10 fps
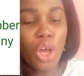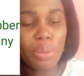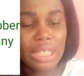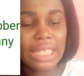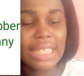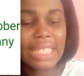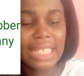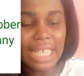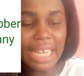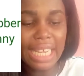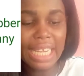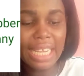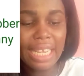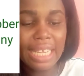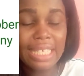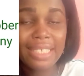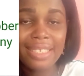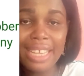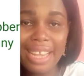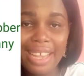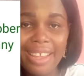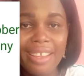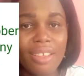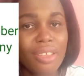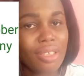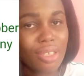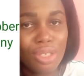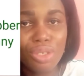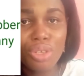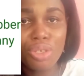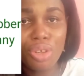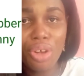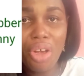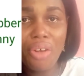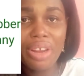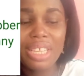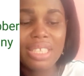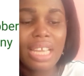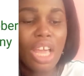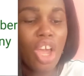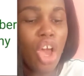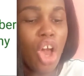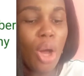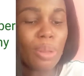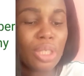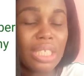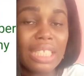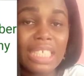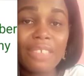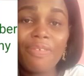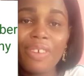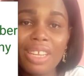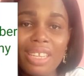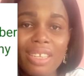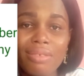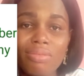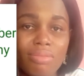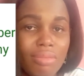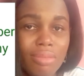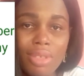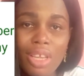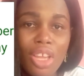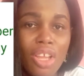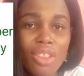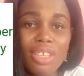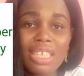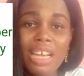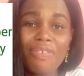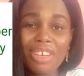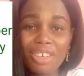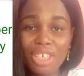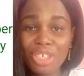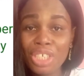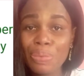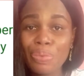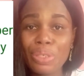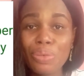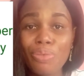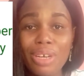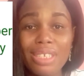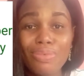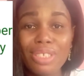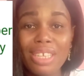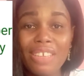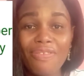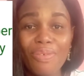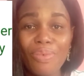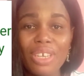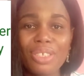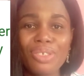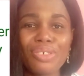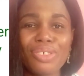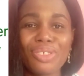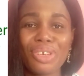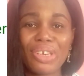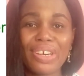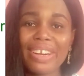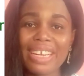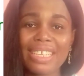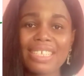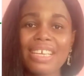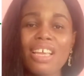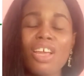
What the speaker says: Option C, sing, is also not correct. Option D, funny, doesn't have any relationship with the word, with the given word, so it's not correct.